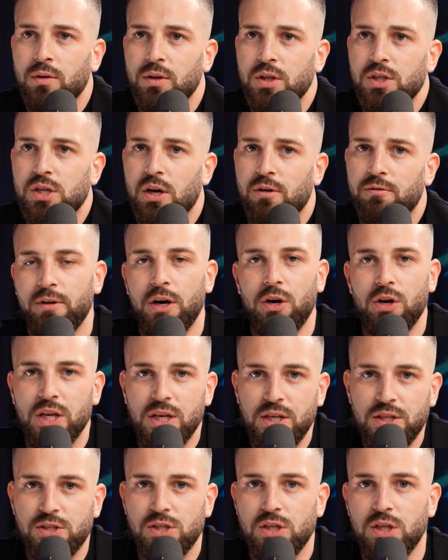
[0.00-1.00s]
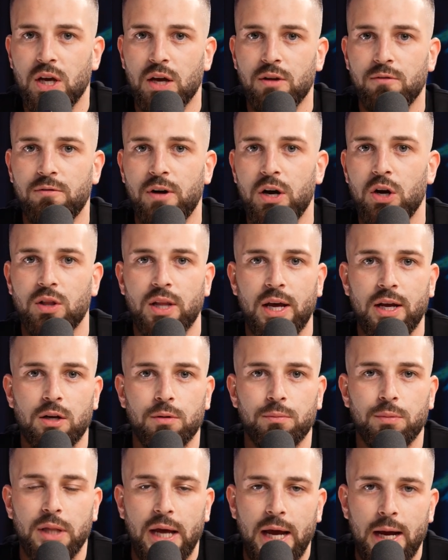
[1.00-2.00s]
These are very easy and very
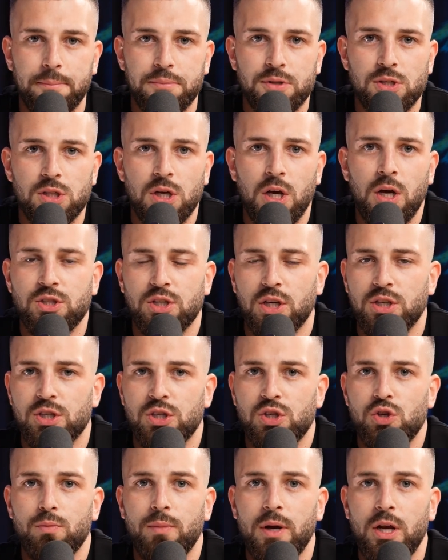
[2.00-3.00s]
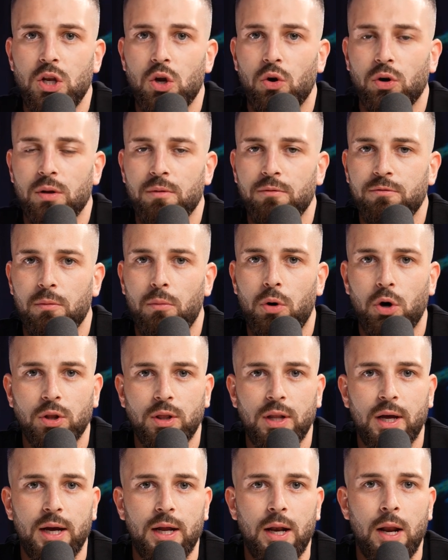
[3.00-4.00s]
likable apps, such as you may know them from
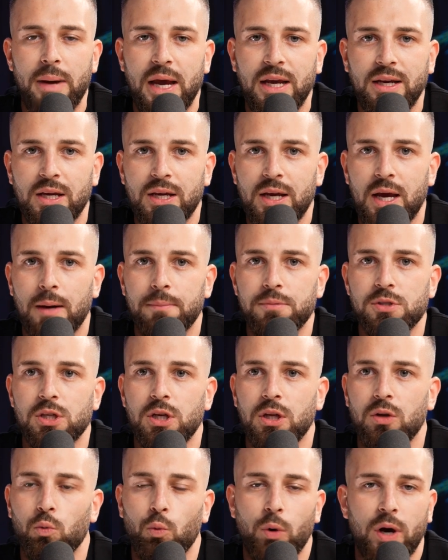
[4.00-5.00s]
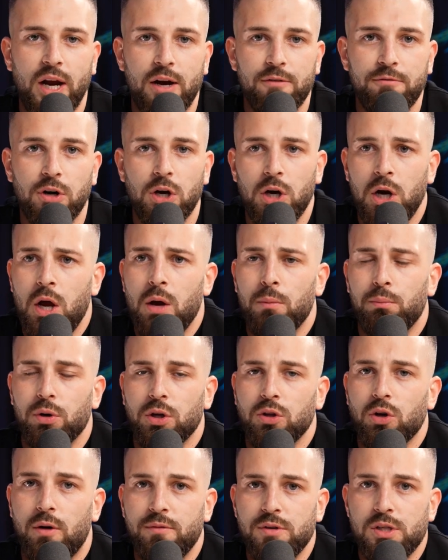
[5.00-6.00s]
online banking apps in wherever.
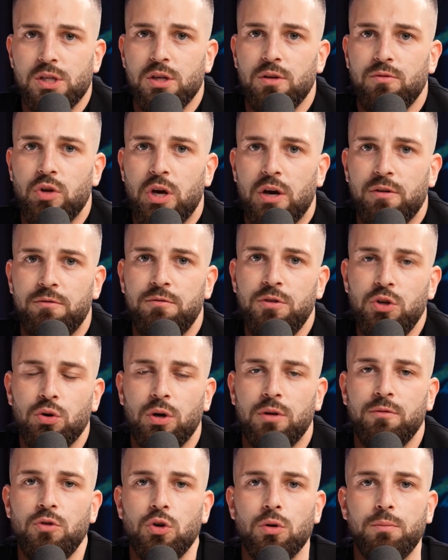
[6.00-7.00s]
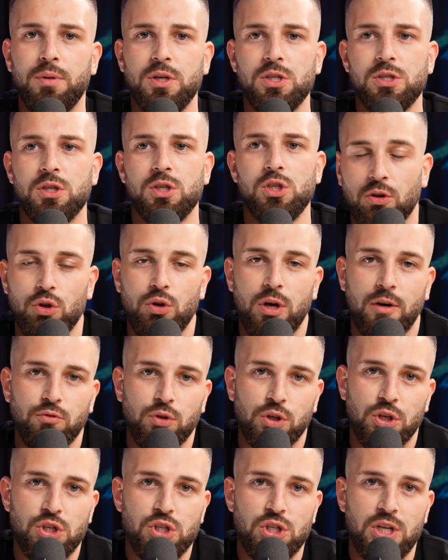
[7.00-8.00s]
But obviously, if you have VO and VO Business, you have to
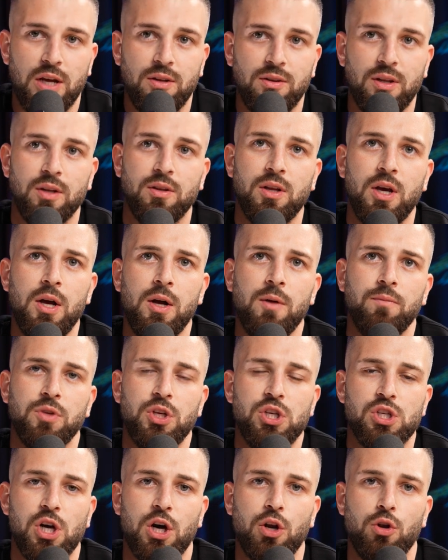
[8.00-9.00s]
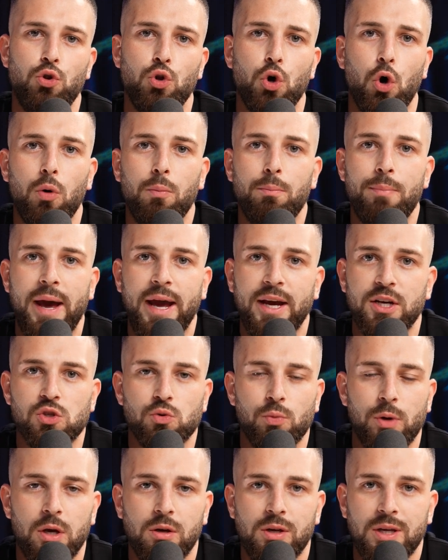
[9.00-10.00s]
understand that these are no banks
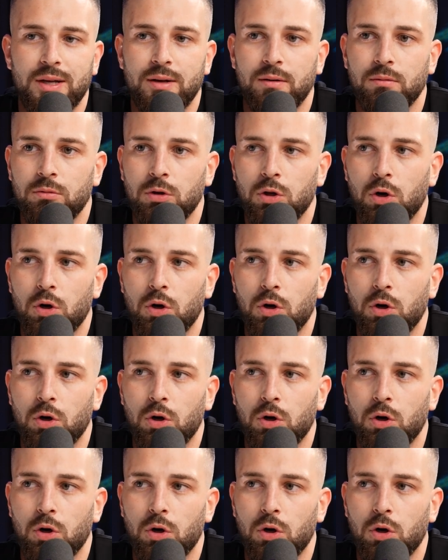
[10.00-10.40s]
where you can,